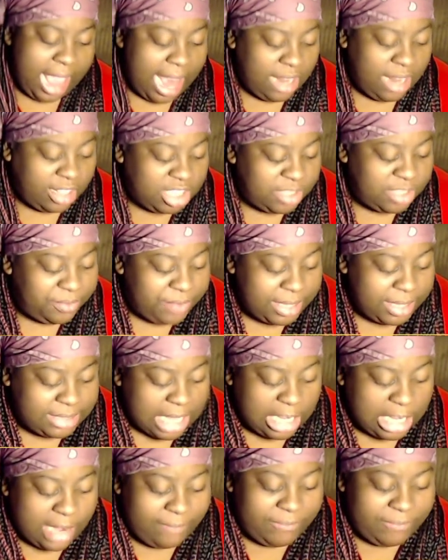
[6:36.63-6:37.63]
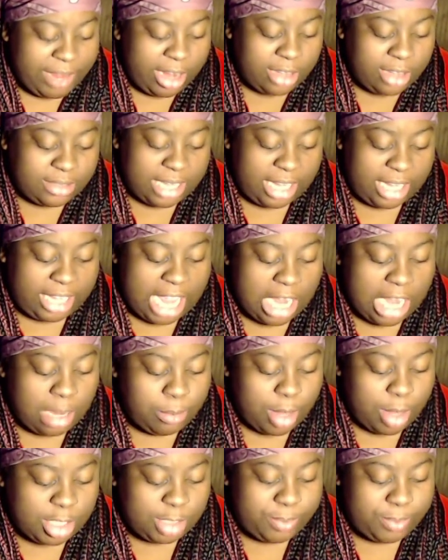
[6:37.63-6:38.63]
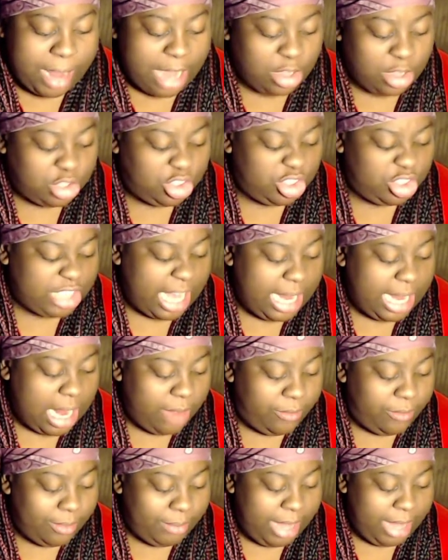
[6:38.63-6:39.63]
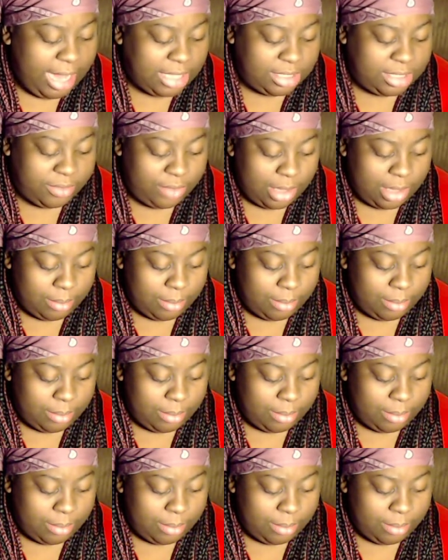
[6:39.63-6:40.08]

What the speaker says: flicked out her fingers and a cannonball spider shot out from each of them,